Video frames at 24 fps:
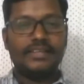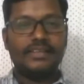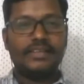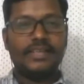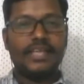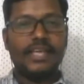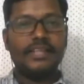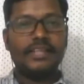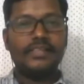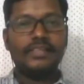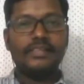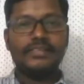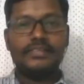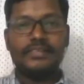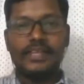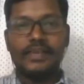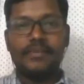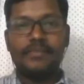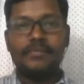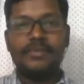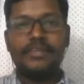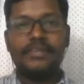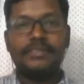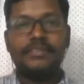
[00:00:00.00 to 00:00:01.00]
Okay, the
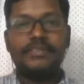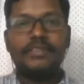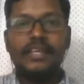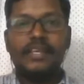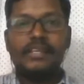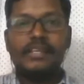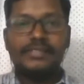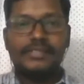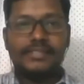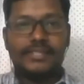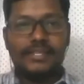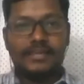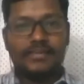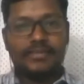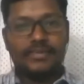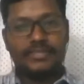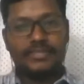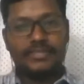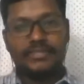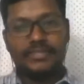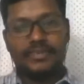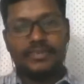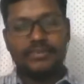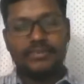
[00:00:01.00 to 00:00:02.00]
same with
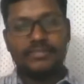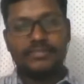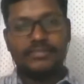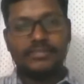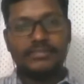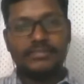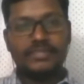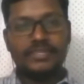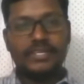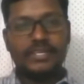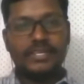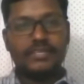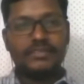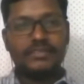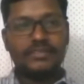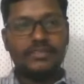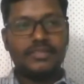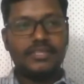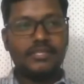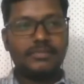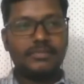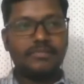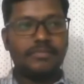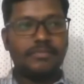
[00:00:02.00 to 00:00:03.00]
introversion also. So
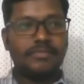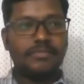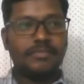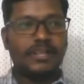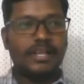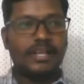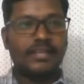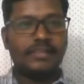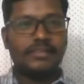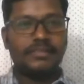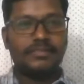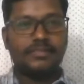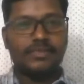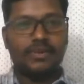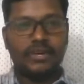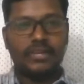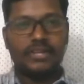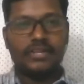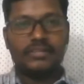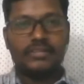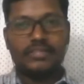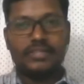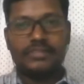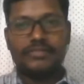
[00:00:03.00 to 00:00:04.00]
these people are highly
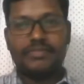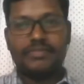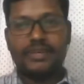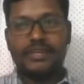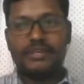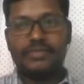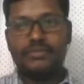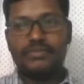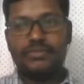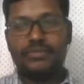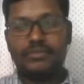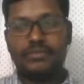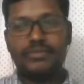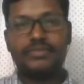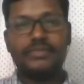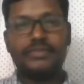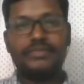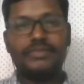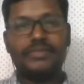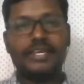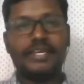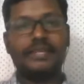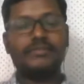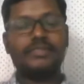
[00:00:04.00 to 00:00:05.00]
scholar. They find so much
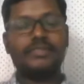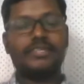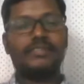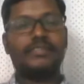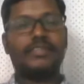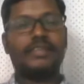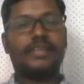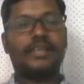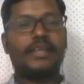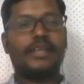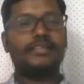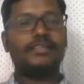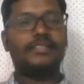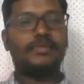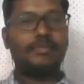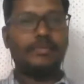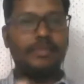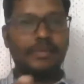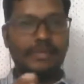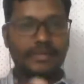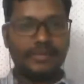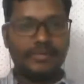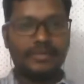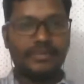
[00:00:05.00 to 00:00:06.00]
of time that they can
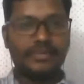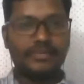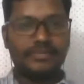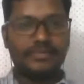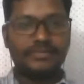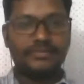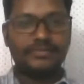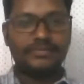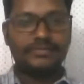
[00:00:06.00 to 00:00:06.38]
spend on.